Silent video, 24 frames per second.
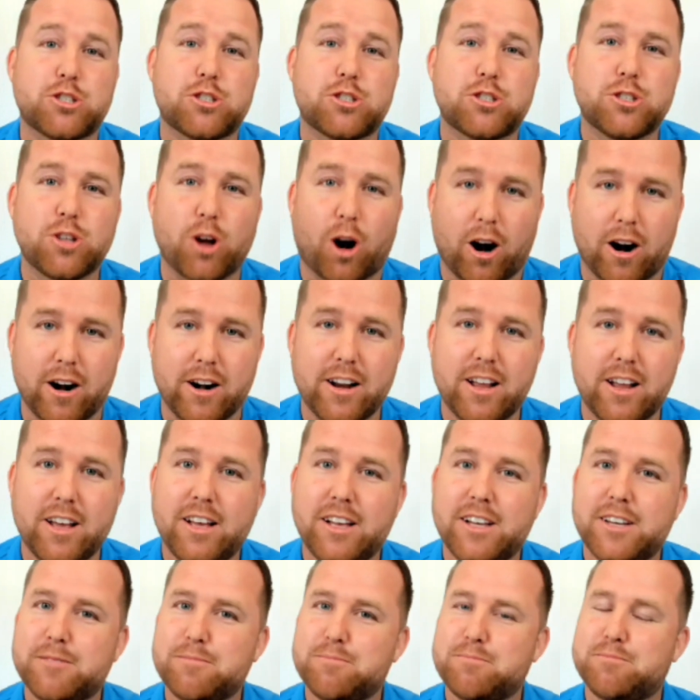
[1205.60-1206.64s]
start.
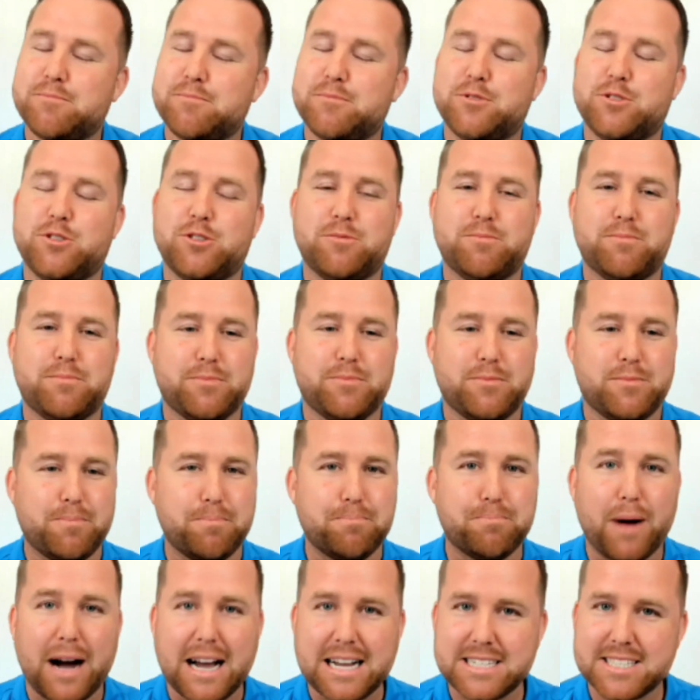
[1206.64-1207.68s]

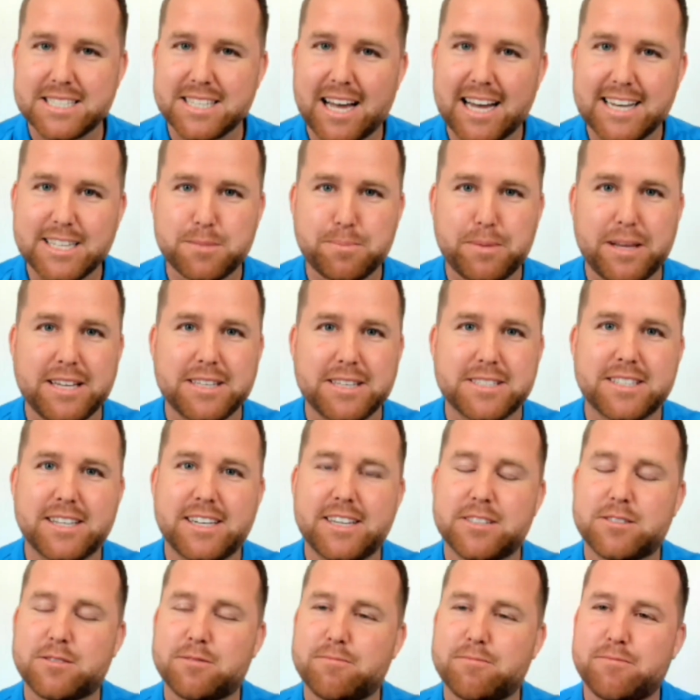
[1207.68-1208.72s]
Bite-sized
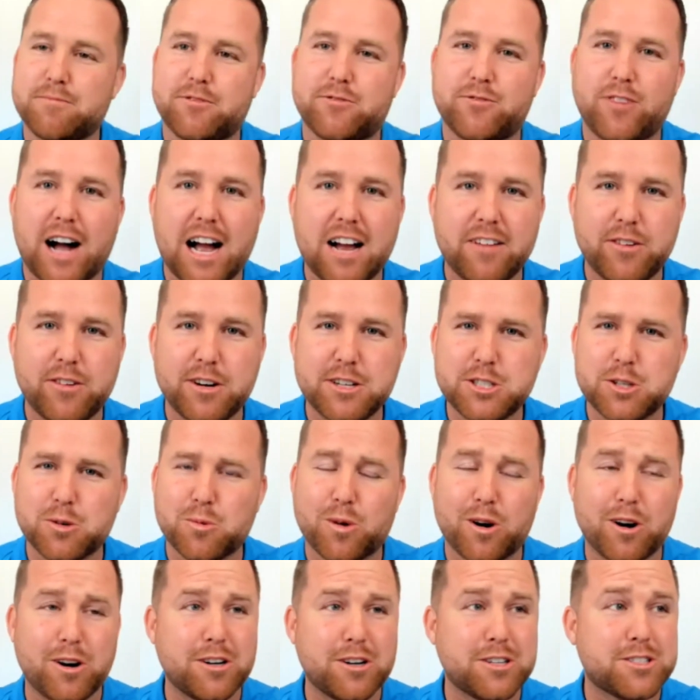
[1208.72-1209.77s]
pieces, 500
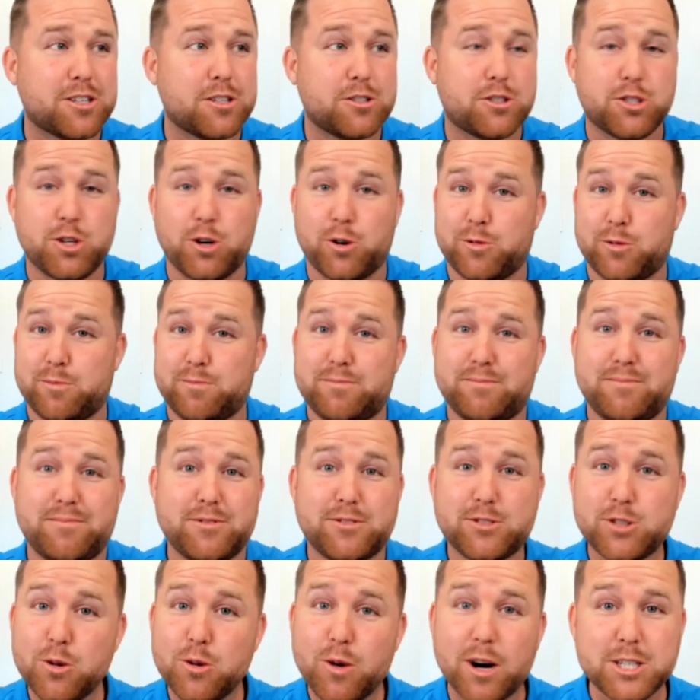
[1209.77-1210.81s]
words, shoot,
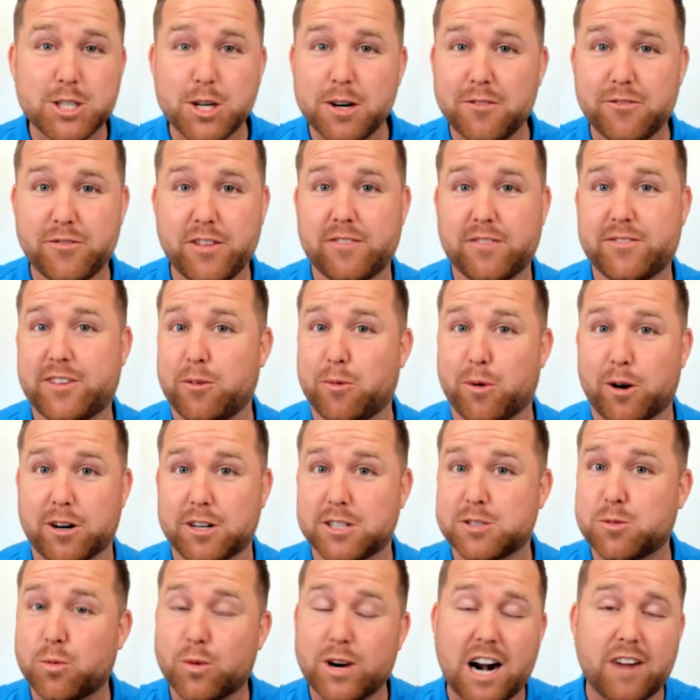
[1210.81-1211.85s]
250
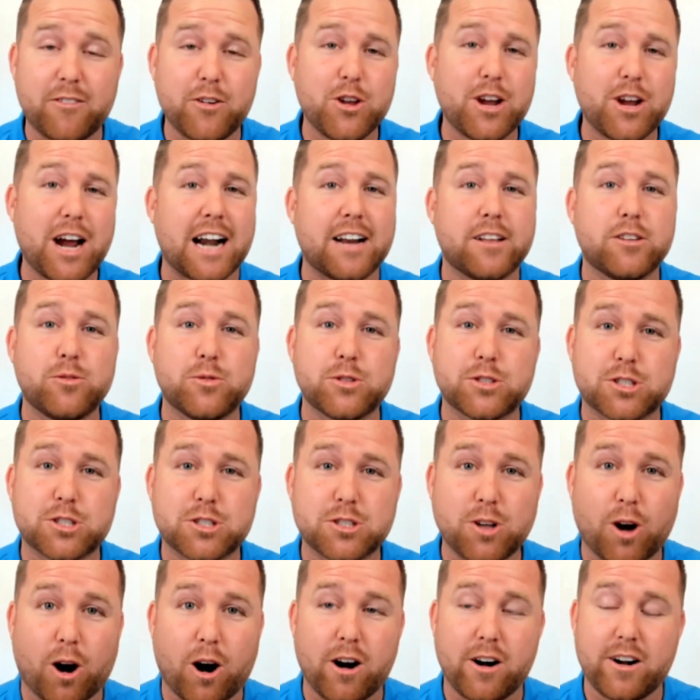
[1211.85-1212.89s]
words, whatever you got to do to
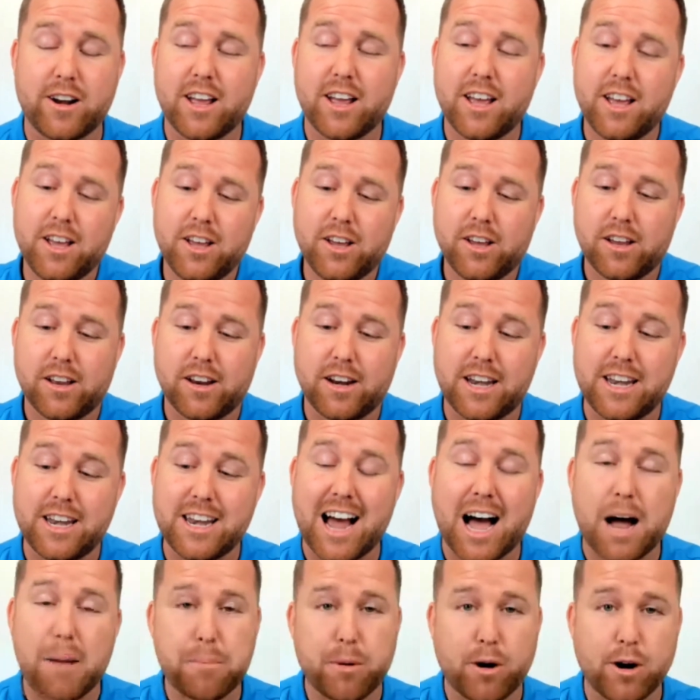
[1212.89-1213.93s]
start,
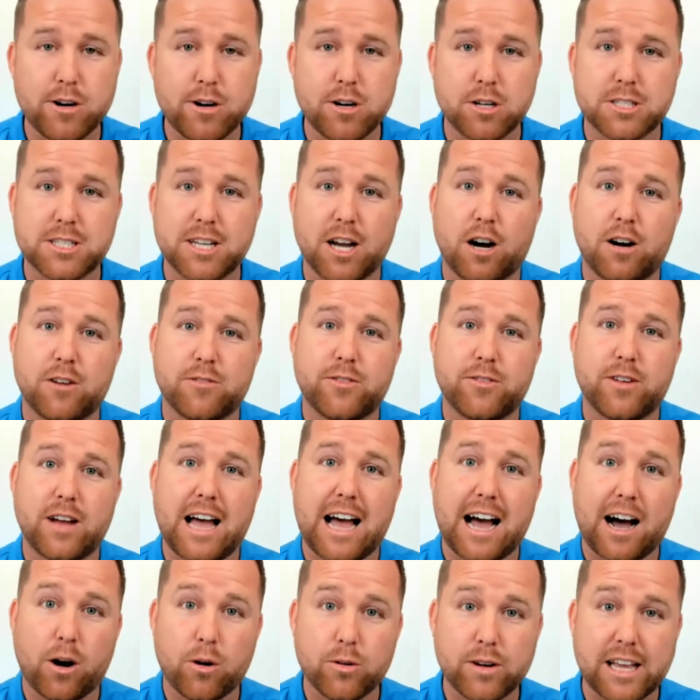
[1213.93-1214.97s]
not burn yourself
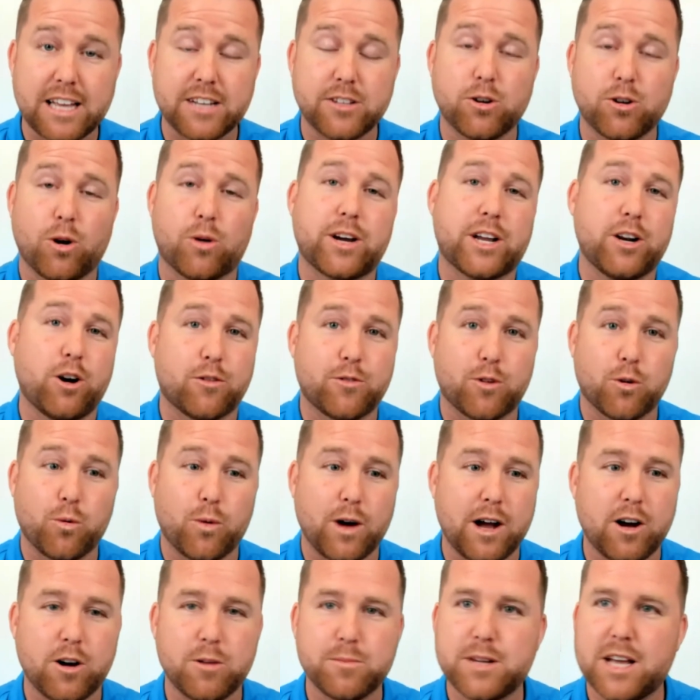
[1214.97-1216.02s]
out and don't get
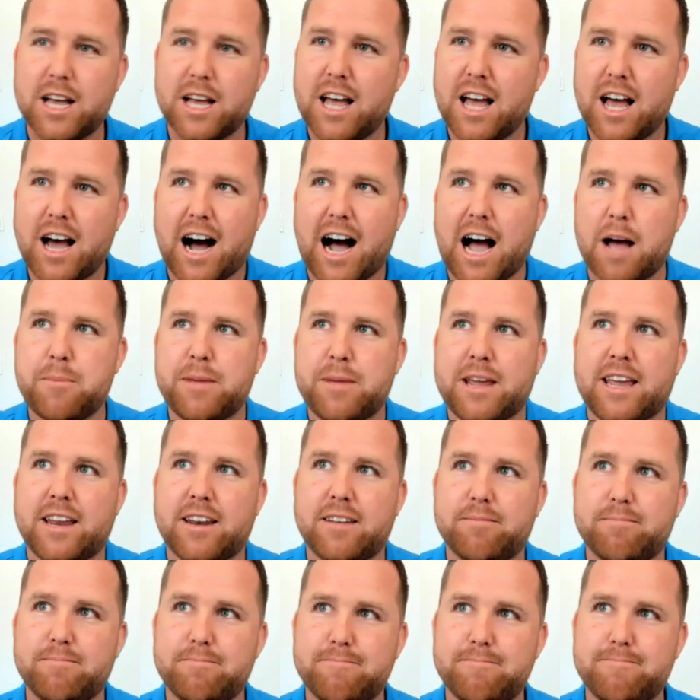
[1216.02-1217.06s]
overwhelmed. I
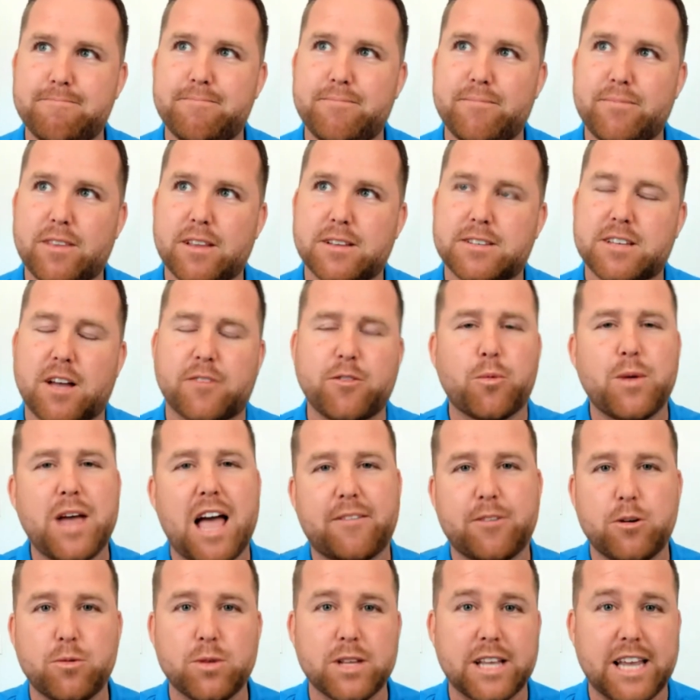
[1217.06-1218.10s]
mean, something we
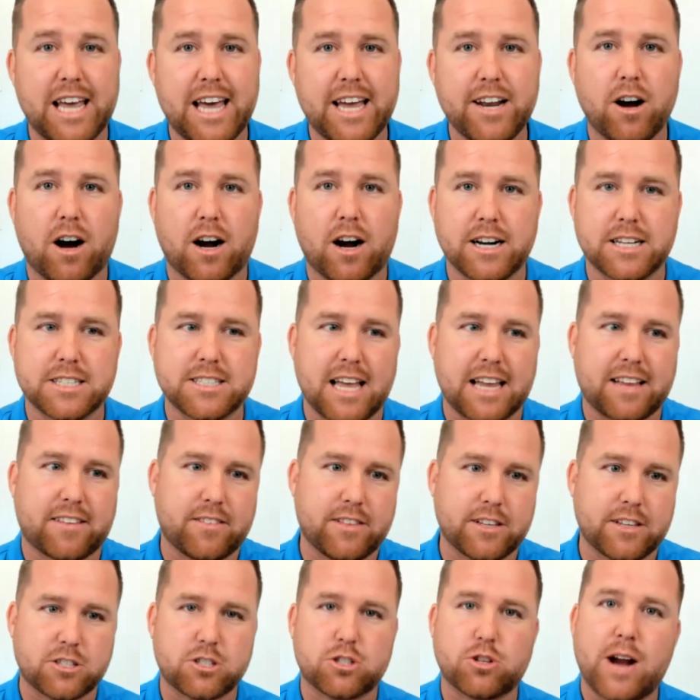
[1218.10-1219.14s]
haven't really hit on is like
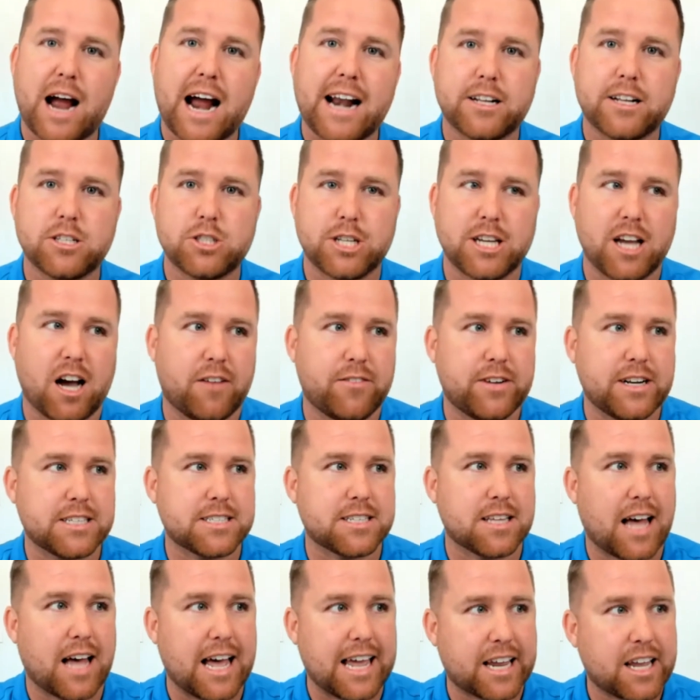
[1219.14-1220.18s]
the strategy of it is
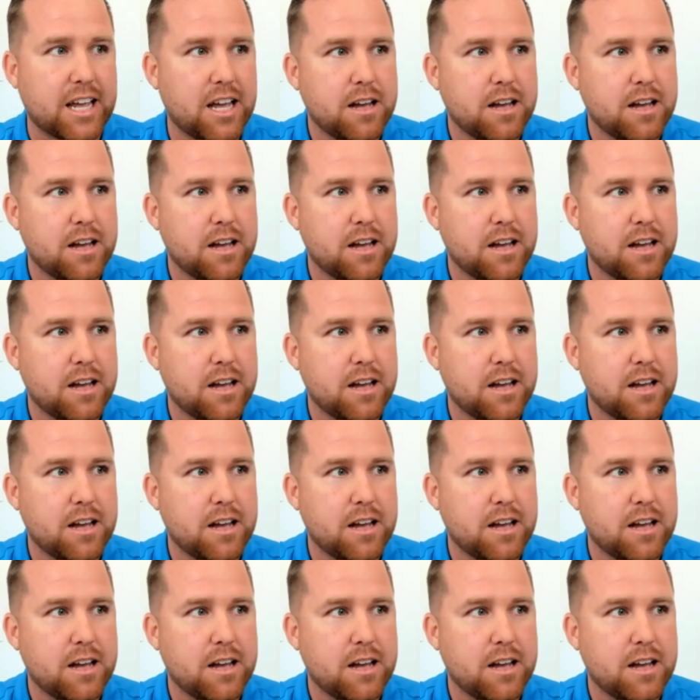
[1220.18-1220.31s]
like